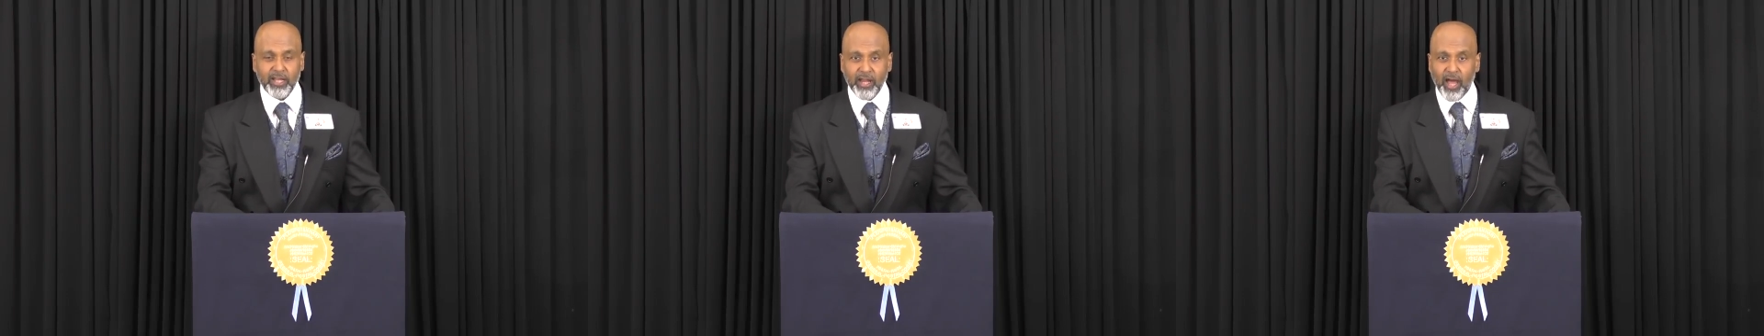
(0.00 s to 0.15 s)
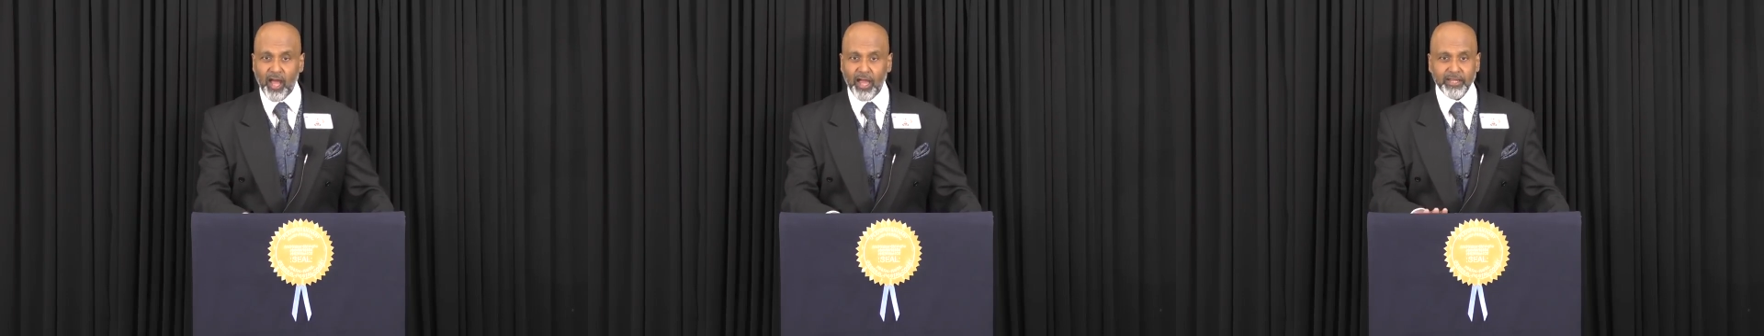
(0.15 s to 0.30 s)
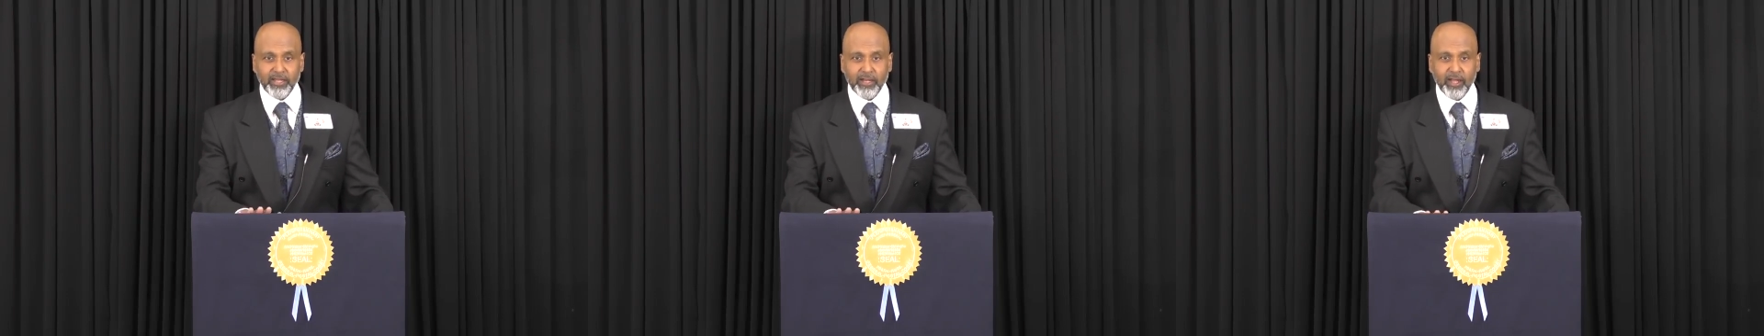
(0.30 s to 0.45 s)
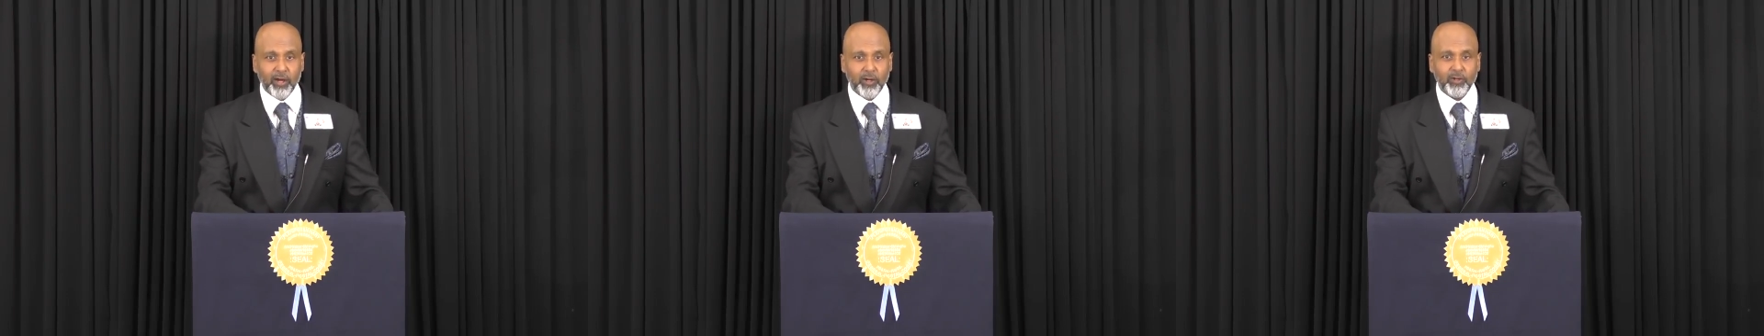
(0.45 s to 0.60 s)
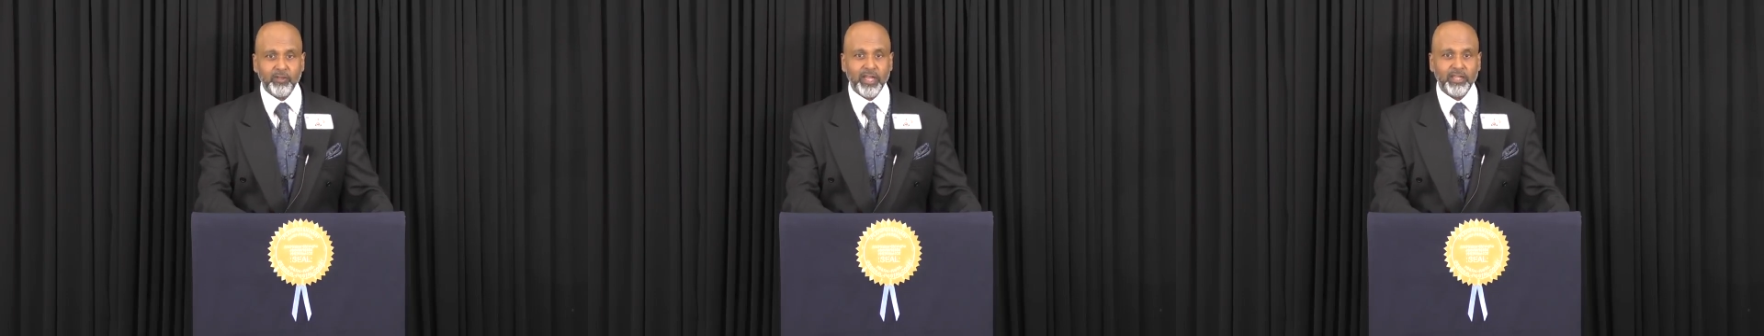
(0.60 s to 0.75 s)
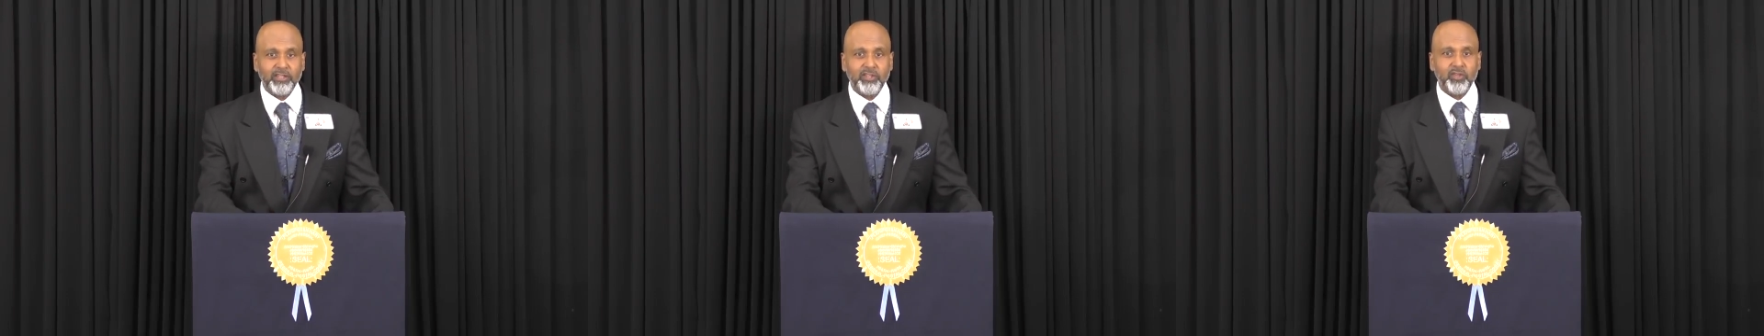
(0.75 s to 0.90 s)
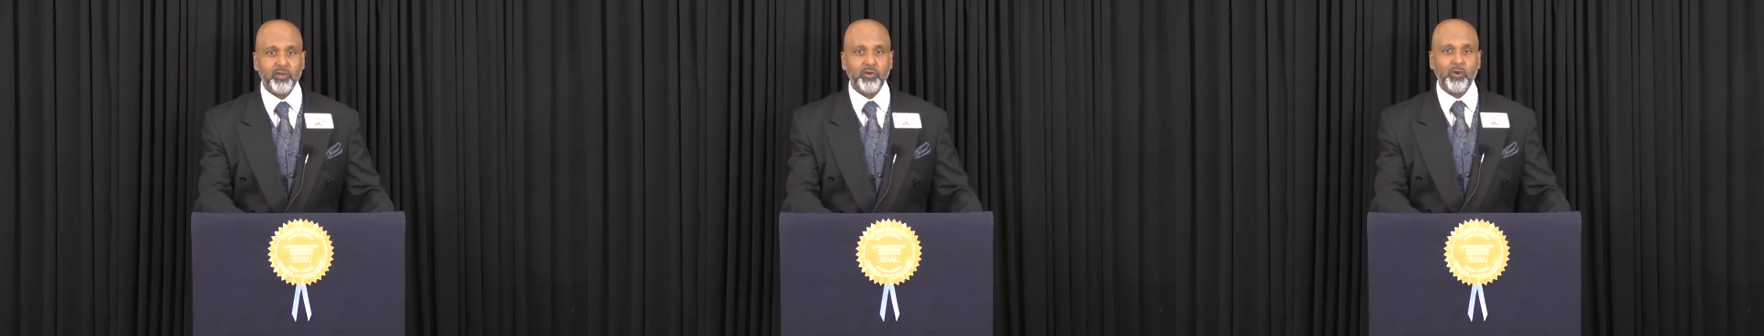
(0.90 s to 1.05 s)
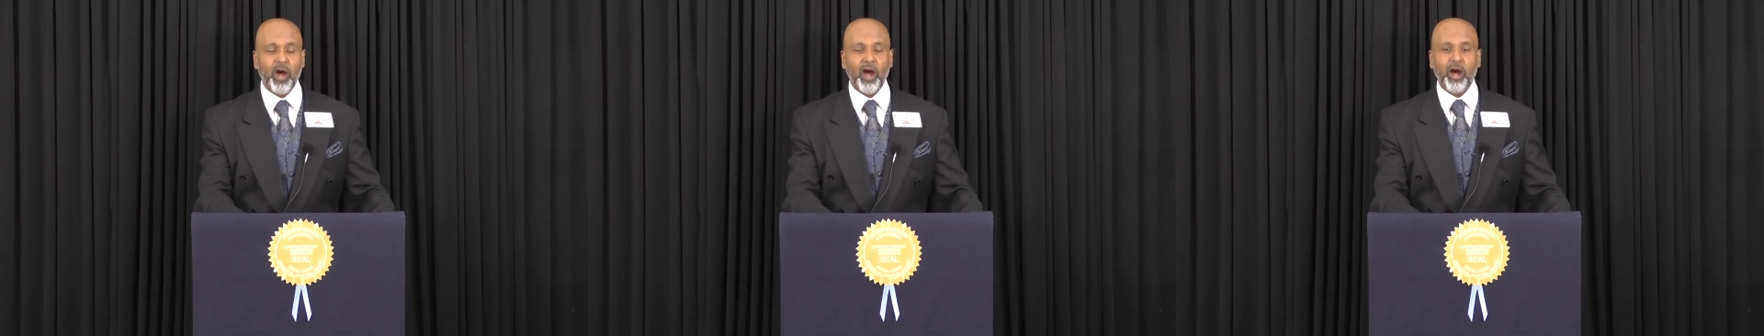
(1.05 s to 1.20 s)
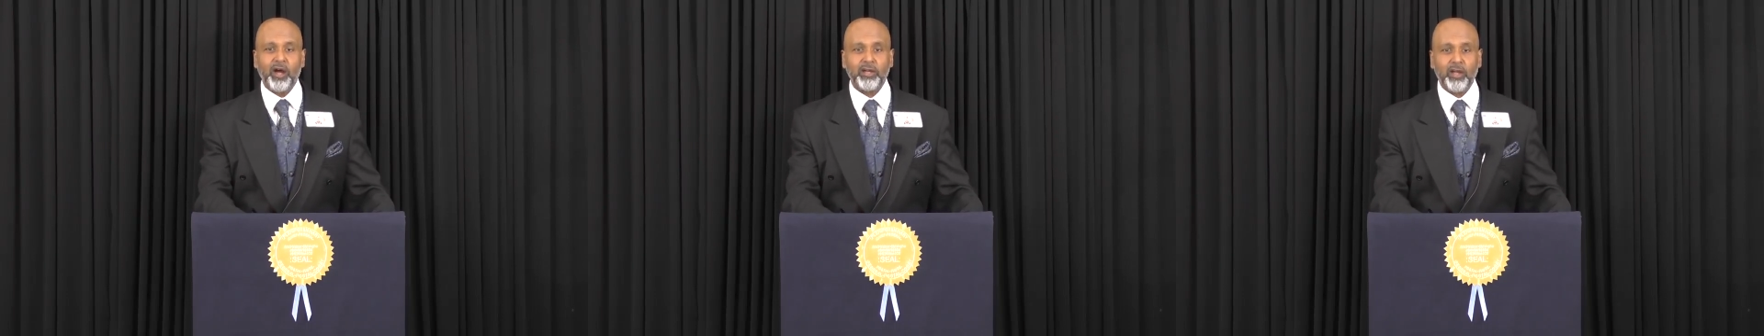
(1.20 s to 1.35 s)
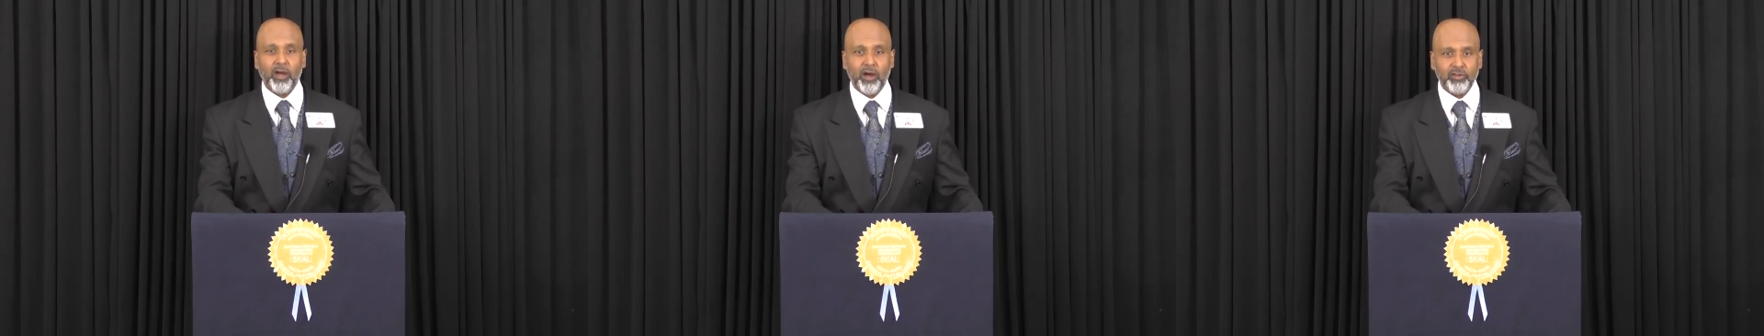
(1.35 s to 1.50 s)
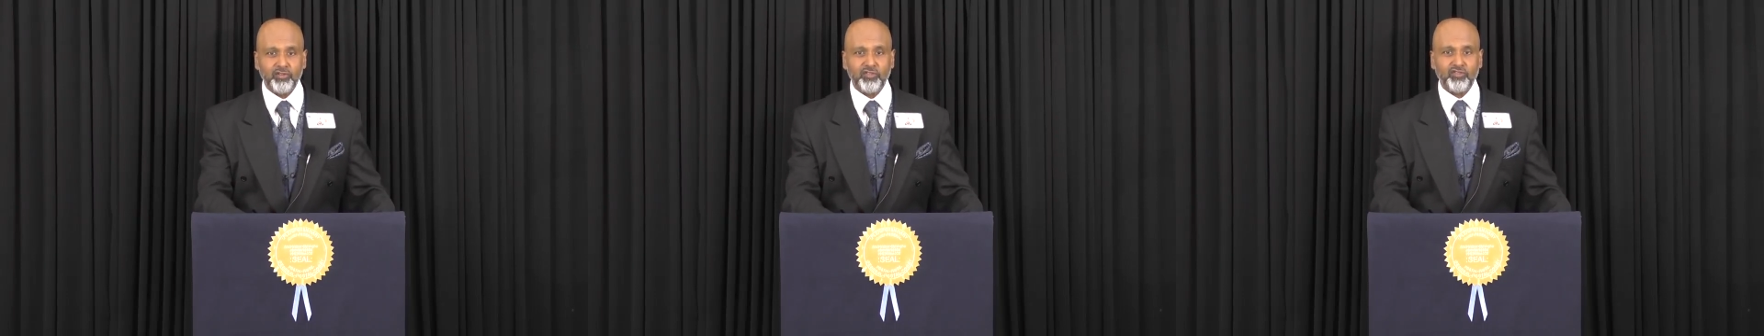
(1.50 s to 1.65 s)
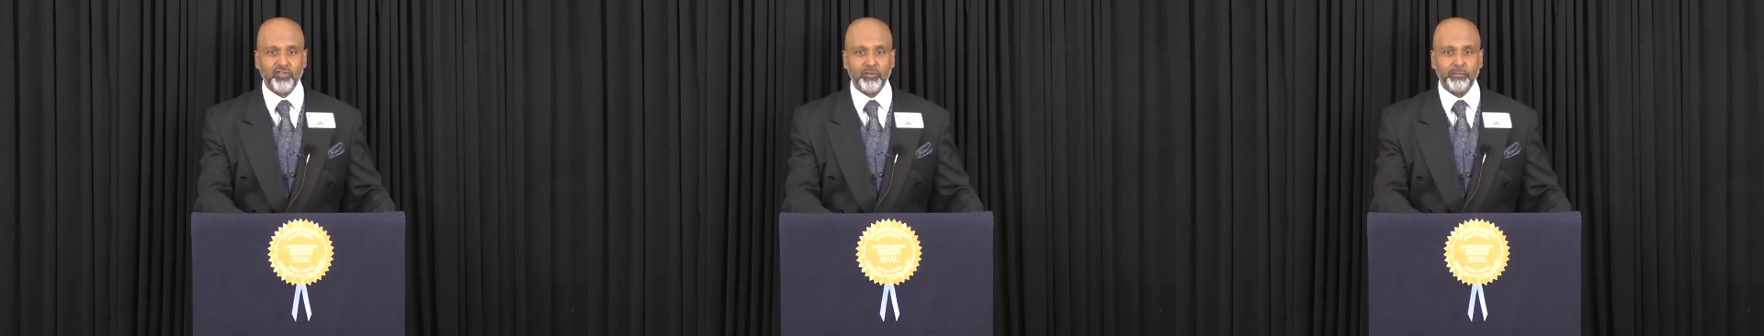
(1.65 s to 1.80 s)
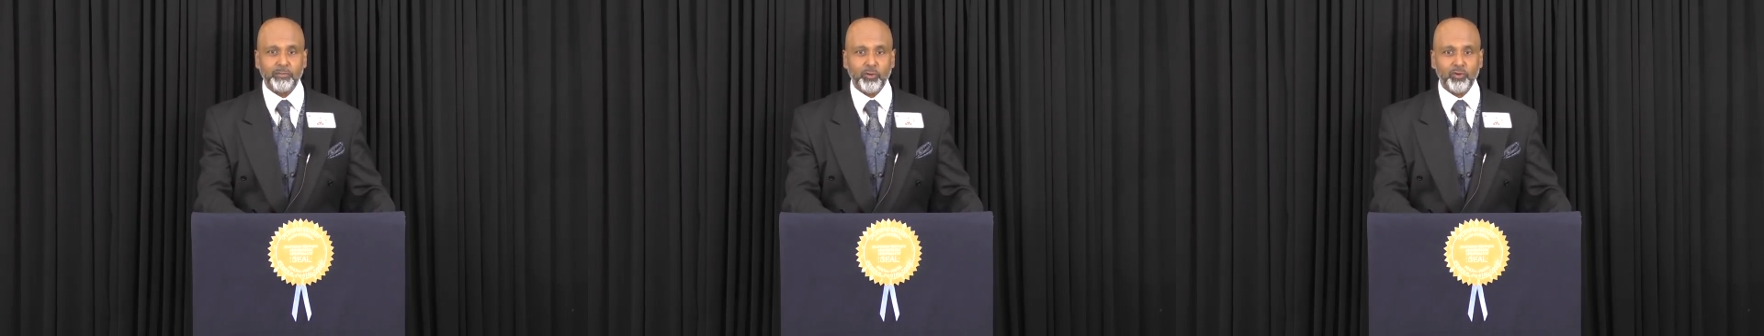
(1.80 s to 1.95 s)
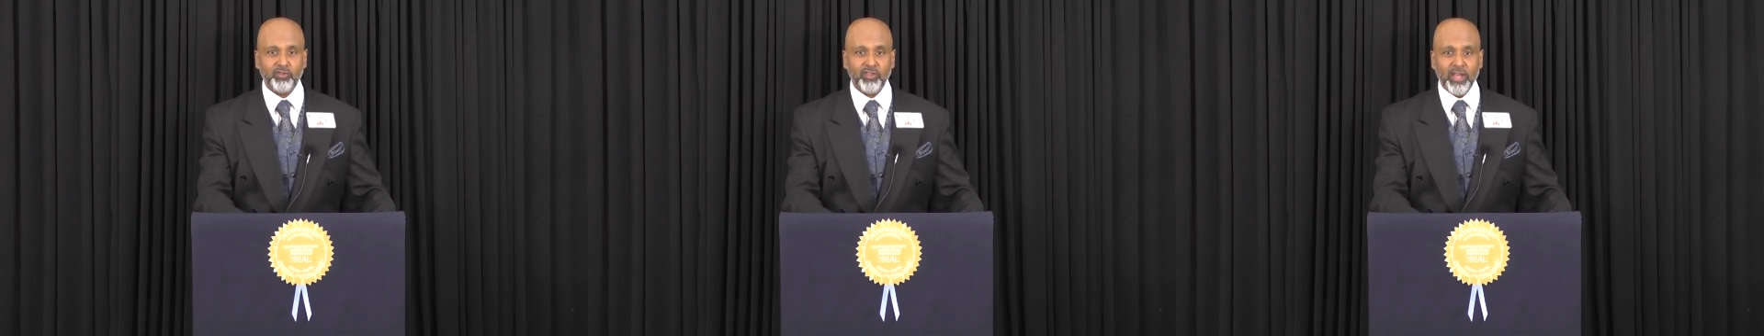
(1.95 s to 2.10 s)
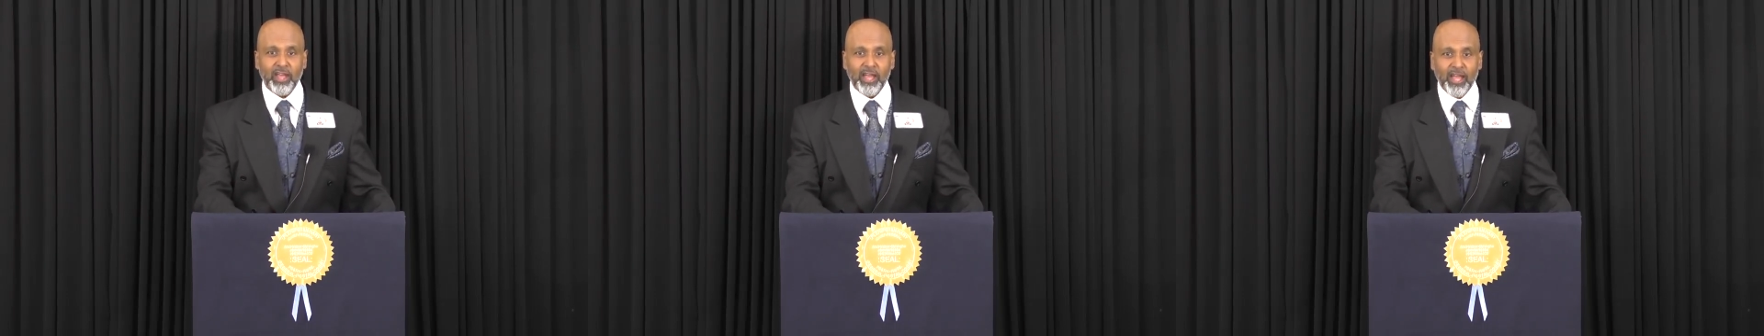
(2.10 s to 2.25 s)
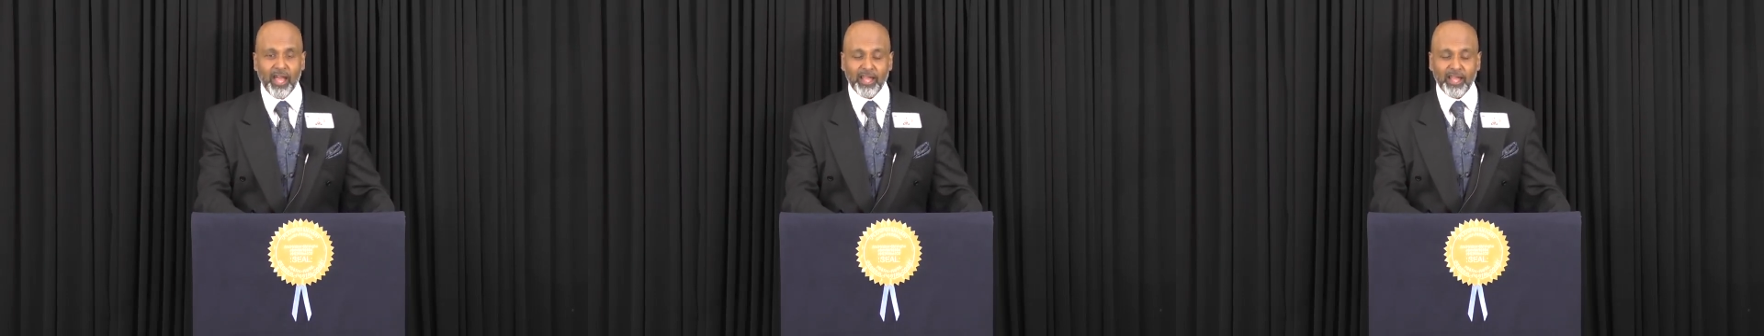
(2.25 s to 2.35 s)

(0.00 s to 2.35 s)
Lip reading: and I know that you are constables